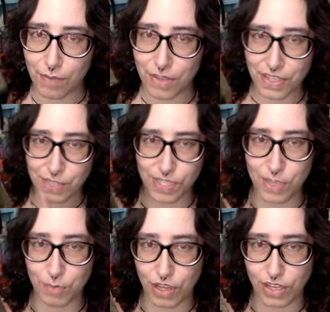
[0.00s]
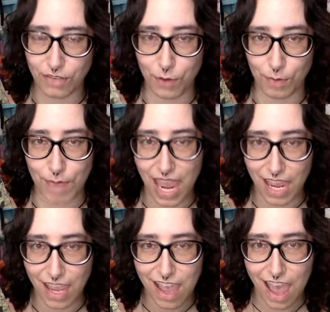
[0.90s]
This was the book for
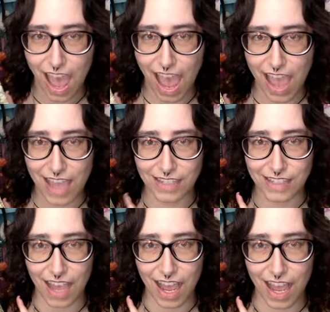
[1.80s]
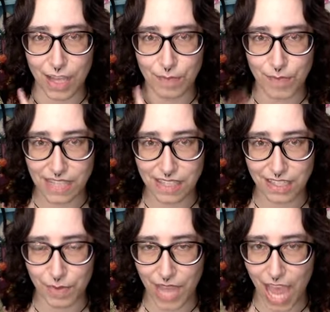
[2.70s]
me. And
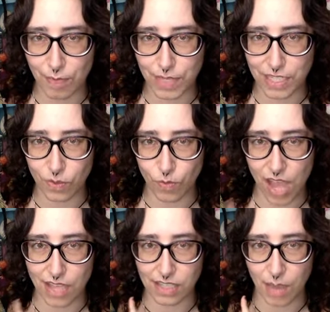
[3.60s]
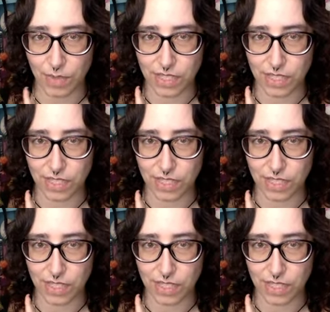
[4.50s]
basically what happened was I was